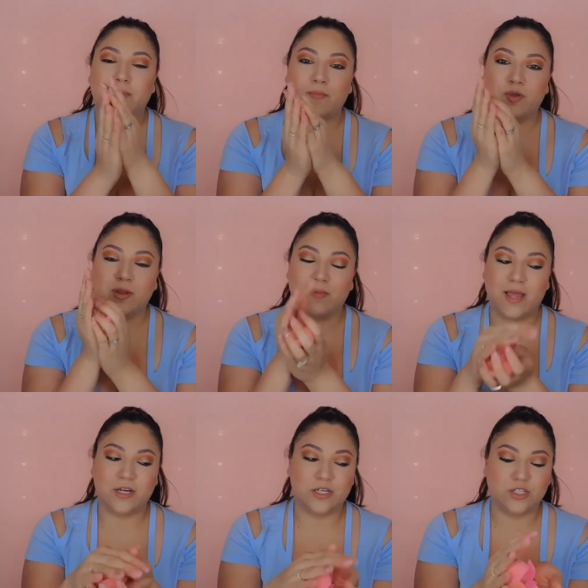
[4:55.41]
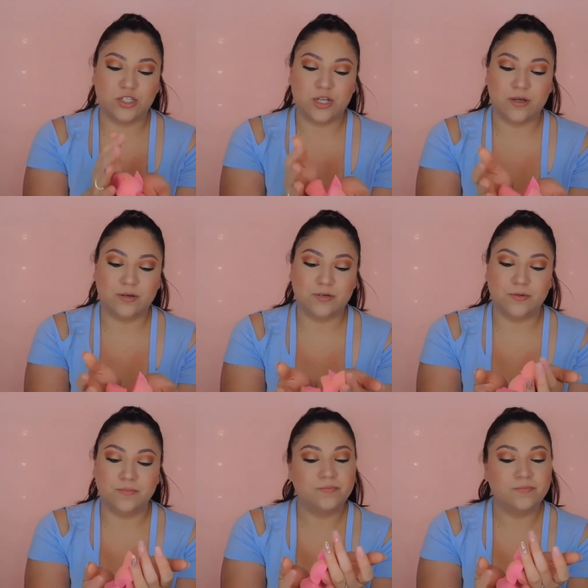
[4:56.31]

my beauty blender. So